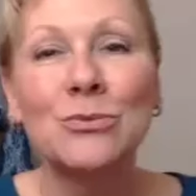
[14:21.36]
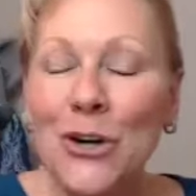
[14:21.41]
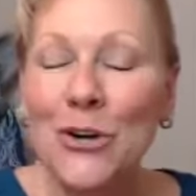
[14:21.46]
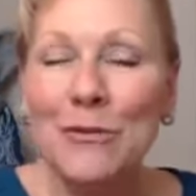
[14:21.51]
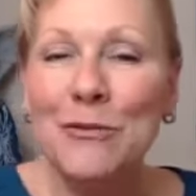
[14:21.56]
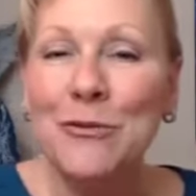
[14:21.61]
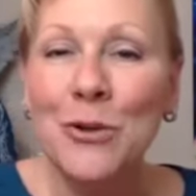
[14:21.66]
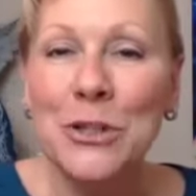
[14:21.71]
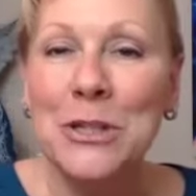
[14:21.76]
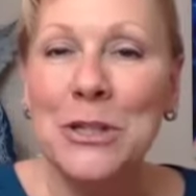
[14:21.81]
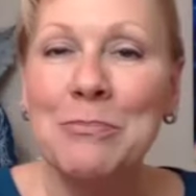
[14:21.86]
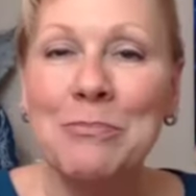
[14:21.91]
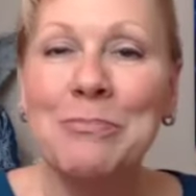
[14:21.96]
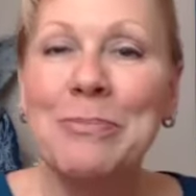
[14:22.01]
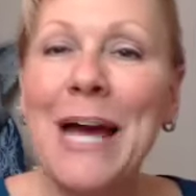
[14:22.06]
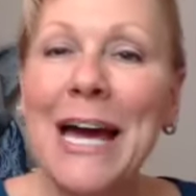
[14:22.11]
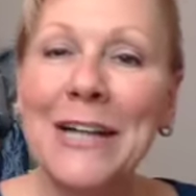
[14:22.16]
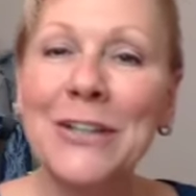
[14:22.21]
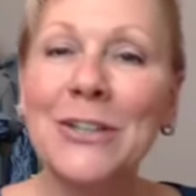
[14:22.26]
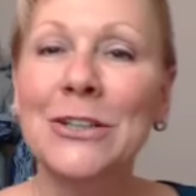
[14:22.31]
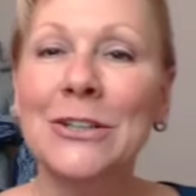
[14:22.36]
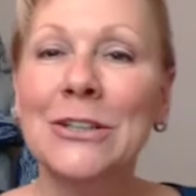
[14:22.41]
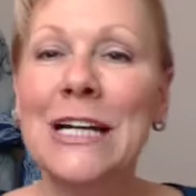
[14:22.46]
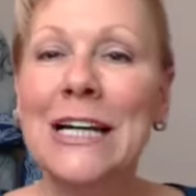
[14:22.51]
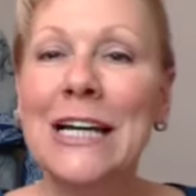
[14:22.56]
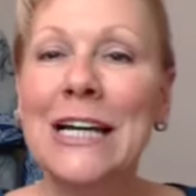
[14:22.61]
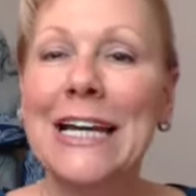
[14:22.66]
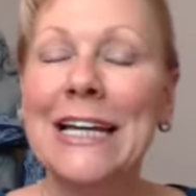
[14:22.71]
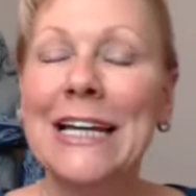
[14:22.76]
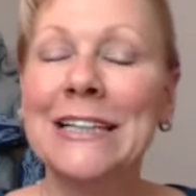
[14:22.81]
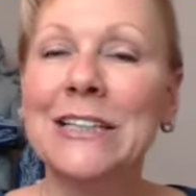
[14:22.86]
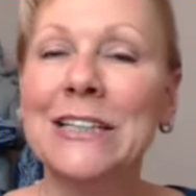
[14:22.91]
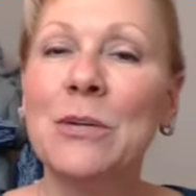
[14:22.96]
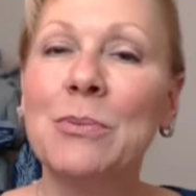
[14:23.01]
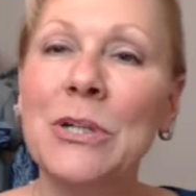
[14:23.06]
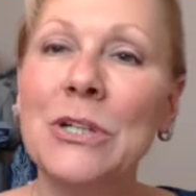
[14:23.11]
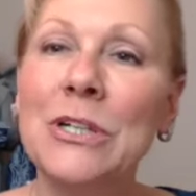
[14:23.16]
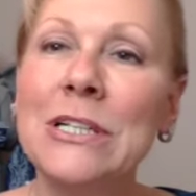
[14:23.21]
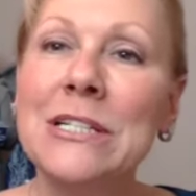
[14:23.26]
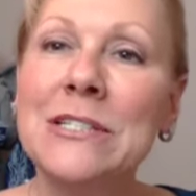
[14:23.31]
for the better in the
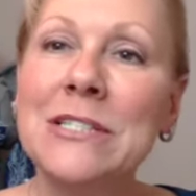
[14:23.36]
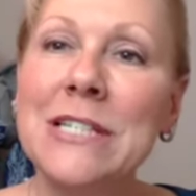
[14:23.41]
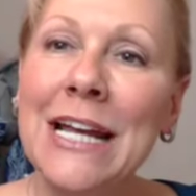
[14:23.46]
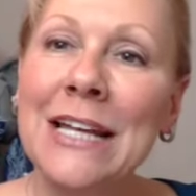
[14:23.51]
communities.